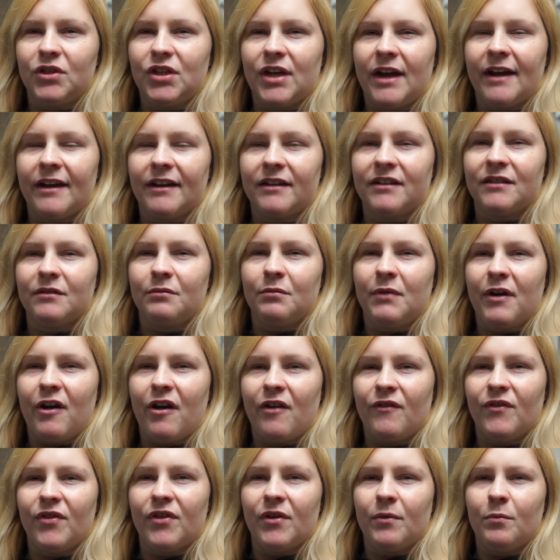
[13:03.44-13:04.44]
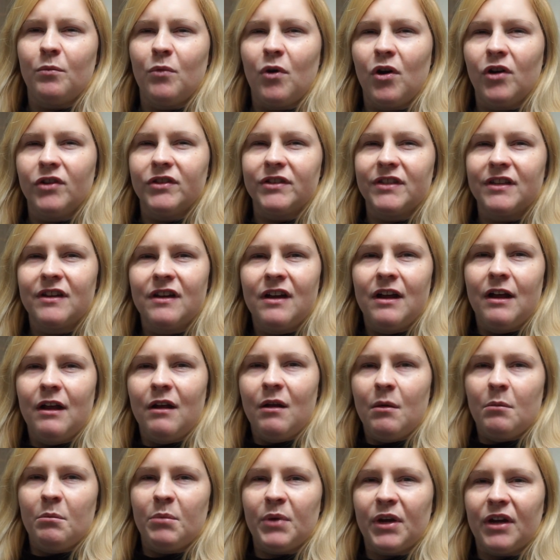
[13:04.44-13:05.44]
checked where everything was,
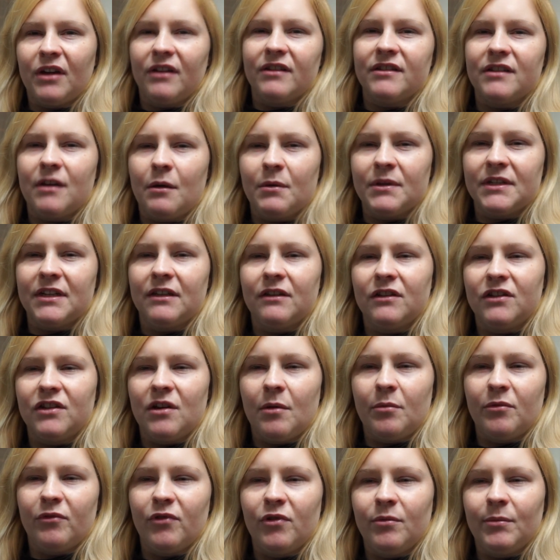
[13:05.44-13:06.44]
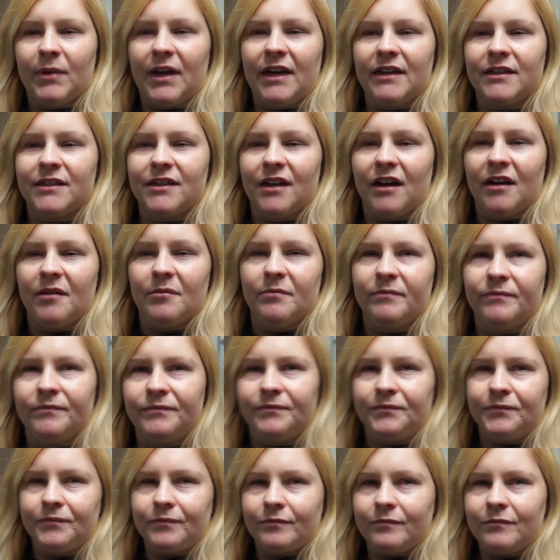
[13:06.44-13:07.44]
because I was in the double room last time,
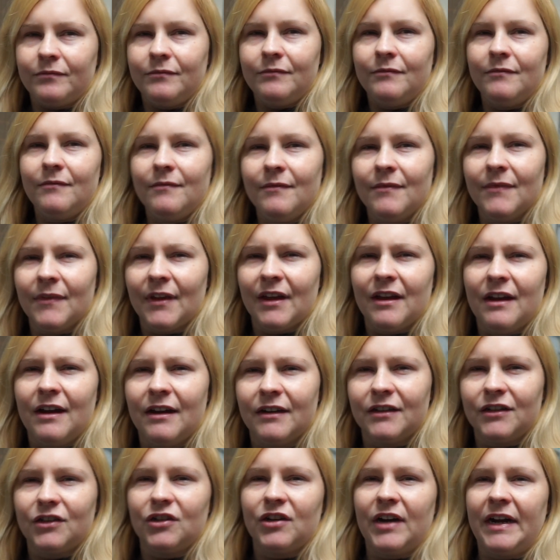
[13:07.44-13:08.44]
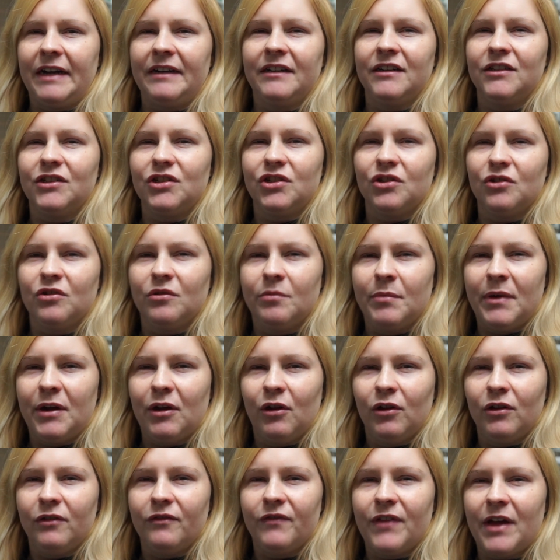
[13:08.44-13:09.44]
and granted showed me
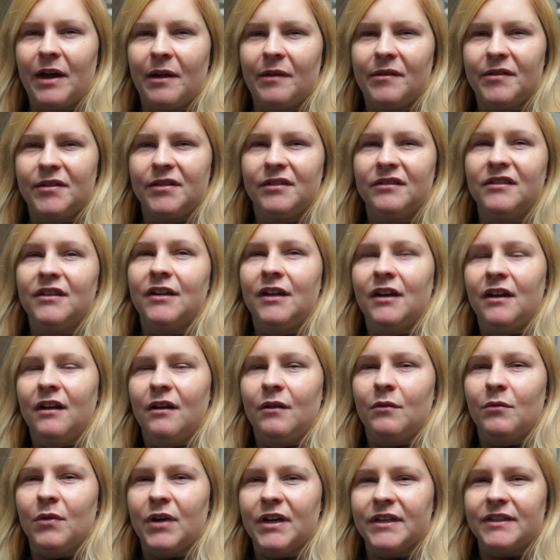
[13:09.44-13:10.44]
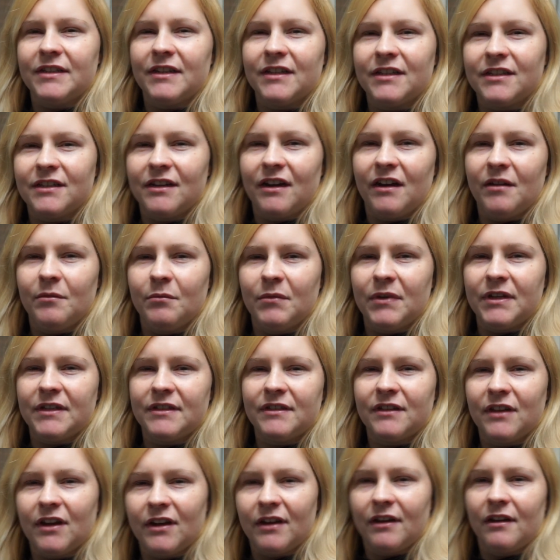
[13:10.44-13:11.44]
all of that. Whereas this time
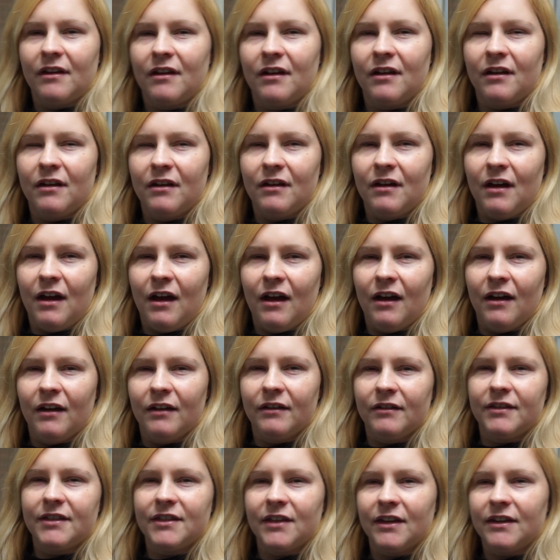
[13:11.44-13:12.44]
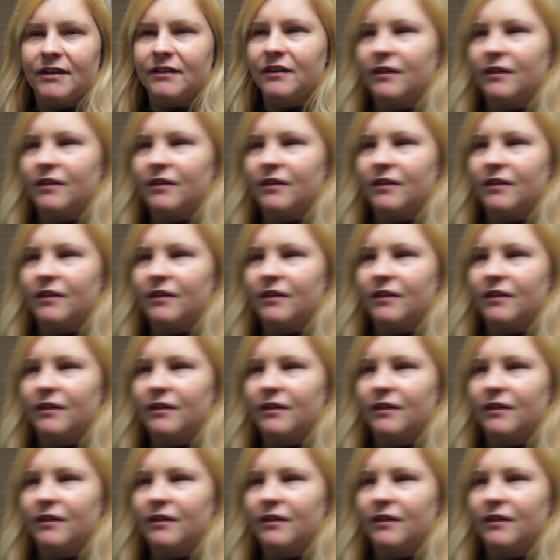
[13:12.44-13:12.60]
it's like slightly